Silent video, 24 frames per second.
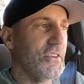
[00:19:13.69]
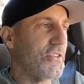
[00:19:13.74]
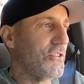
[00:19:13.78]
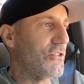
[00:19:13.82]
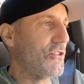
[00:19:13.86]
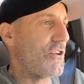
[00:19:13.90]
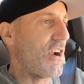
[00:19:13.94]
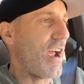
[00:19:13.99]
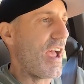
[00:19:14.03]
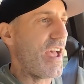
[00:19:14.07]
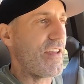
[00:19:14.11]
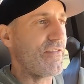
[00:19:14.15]

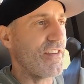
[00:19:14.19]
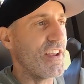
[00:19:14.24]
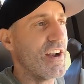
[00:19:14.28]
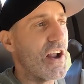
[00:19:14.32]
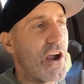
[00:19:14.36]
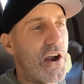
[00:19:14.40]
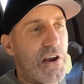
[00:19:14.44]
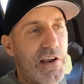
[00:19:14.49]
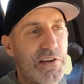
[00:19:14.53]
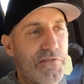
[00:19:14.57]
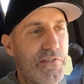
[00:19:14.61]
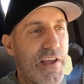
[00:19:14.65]
driving
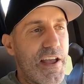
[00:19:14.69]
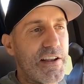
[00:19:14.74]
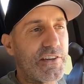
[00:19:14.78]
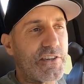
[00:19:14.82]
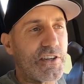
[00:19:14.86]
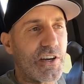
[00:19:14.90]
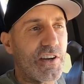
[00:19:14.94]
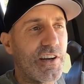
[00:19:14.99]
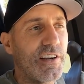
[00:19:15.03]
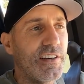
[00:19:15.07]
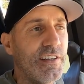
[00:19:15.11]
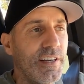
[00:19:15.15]
our
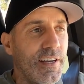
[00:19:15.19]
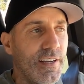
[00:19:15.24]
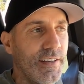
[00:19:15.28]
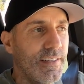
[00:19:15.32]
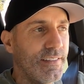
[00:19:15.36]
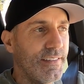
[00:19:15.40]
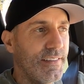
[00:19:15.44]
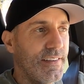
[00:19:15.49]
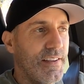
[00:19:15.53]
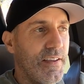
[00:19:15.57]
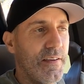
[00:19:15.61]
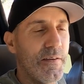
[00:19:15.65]
adventure
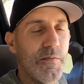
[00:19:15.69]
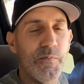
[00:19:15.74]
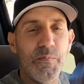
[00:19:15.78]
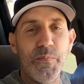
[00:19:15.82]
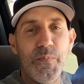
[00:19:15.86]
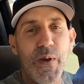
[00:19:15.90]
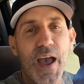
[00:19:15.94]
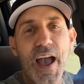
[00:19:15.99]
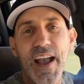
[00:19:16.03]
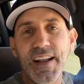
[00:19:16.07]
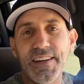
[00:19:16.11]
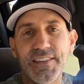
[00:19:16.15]

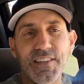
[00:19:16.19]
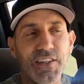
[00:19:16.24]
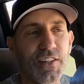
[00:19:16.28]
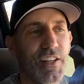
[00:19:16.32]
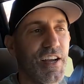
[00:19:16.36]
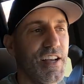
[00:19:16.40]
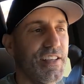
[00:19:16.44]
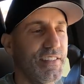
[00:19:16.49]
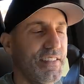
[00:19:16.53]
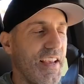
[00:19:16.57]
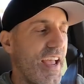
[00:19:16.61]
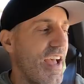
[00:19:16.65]
back to
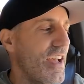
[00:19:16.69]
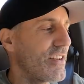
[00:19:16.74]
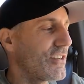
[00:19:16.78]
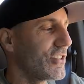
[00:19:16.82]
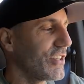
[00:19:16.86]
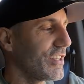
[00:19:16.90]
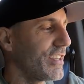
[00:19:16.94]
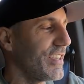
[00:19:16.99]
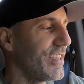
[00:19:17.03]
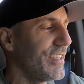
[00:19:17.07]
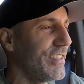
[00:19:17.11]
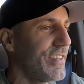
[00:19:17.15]
Los
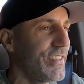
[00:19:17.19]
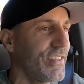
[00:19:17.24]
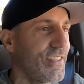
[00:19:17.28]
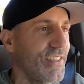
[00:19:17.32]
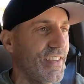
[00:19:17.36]
Angeles